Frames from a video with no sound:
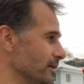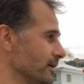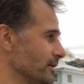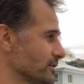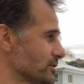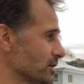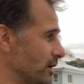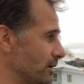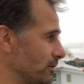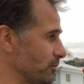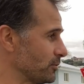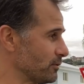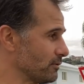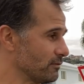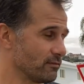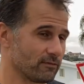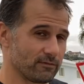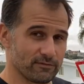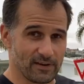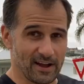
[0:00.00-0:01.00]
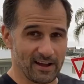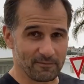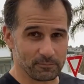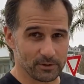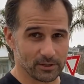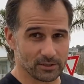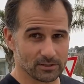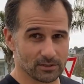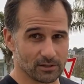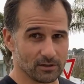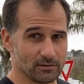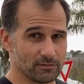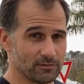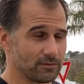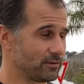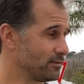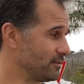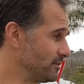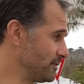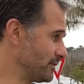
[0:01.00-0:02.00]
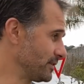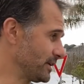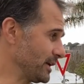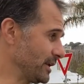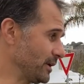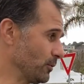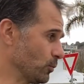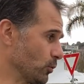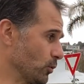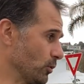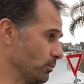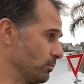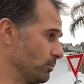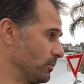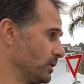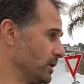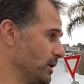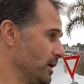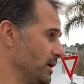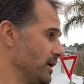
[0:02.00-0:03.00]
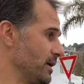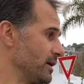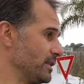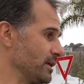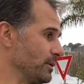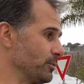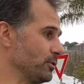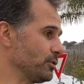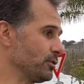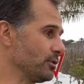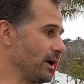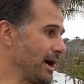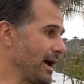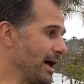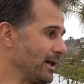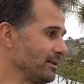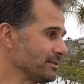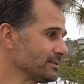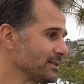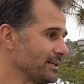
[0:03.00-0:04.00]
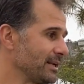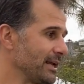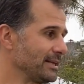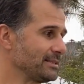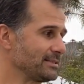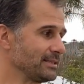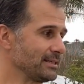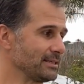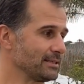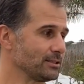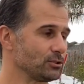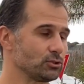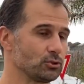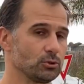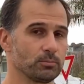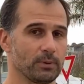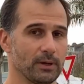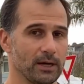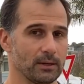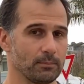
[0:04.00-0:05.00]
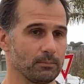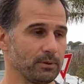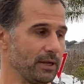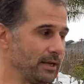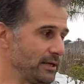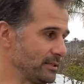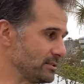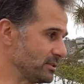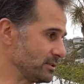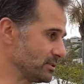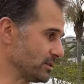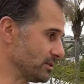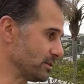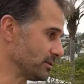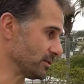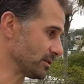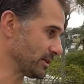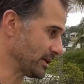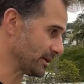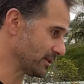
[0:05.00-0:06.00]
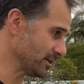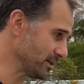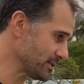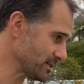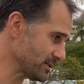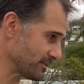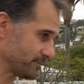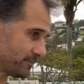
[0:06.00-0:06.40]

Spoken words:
so 5 minutes of getting warm. Then we do alternating supine planks. So it's going to look like this.